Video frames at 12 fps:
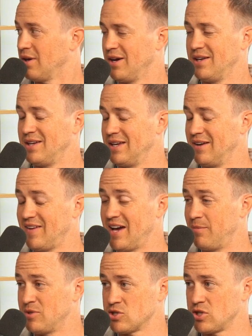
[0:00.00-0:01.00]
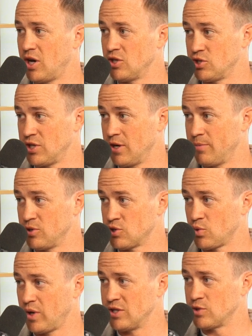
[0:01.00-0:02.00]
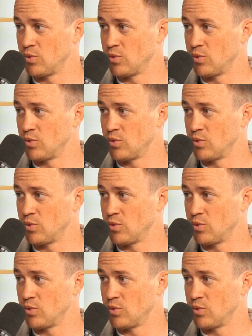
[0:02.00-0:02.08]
I didn't even add massage therapist twice